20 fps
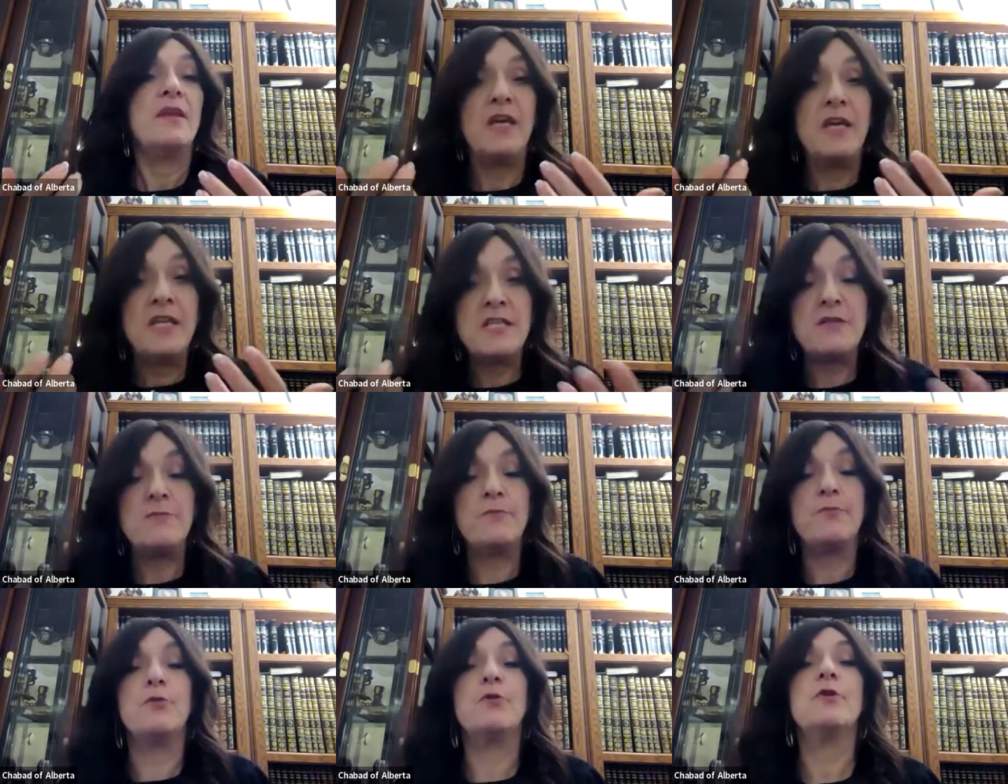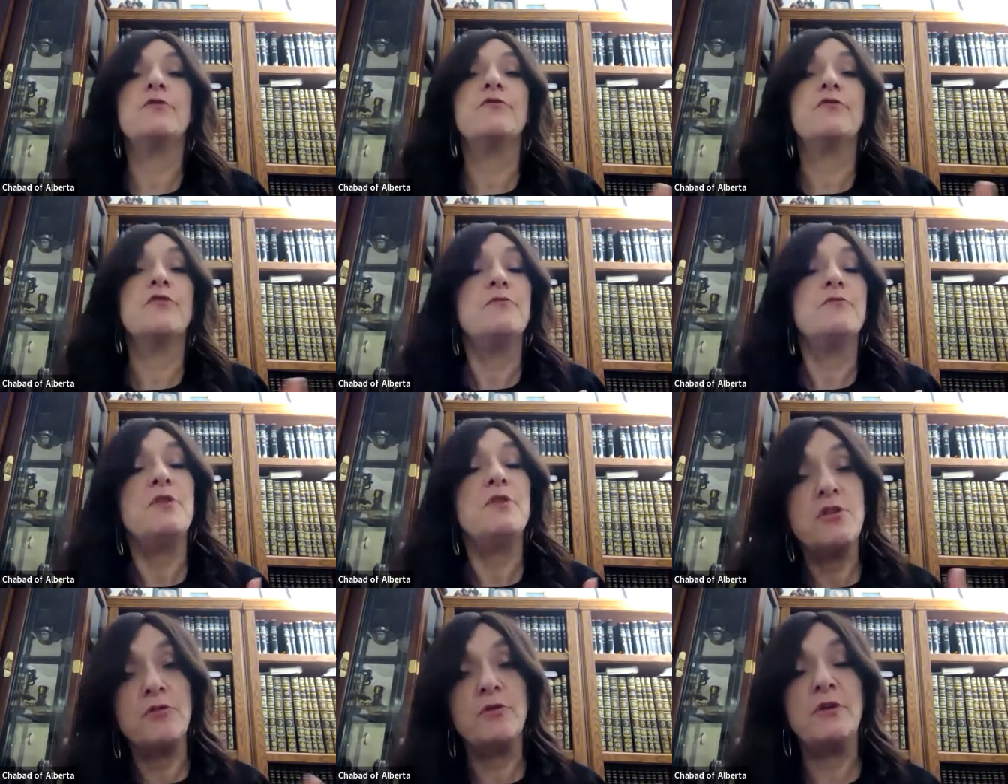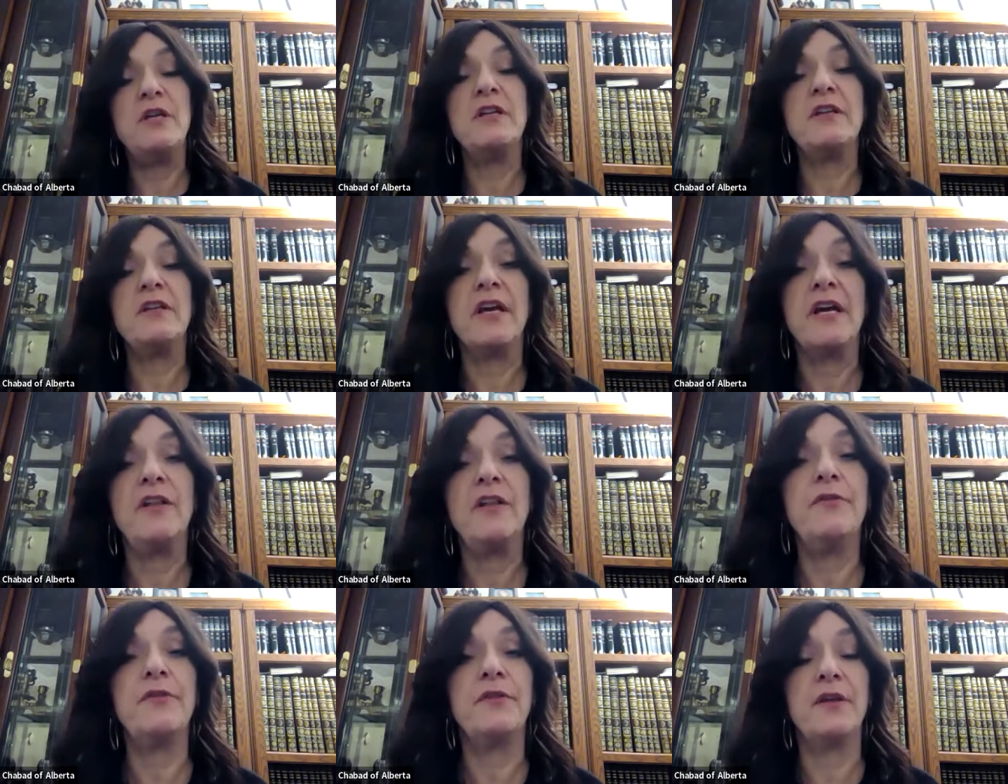It's important for me to eat
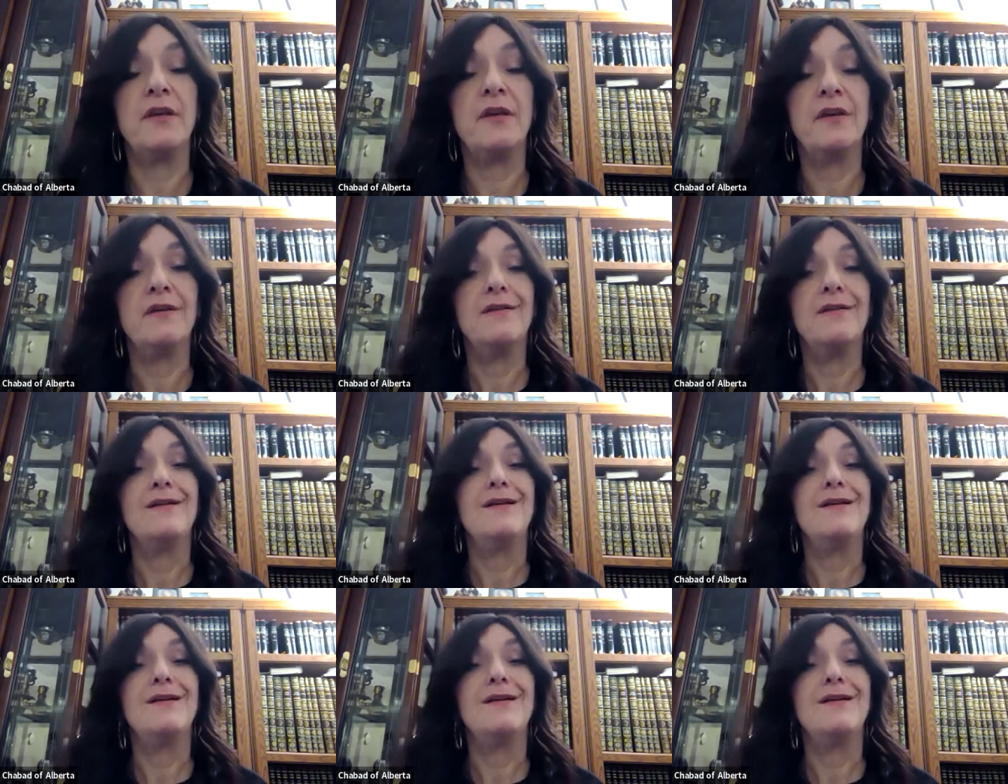healthy.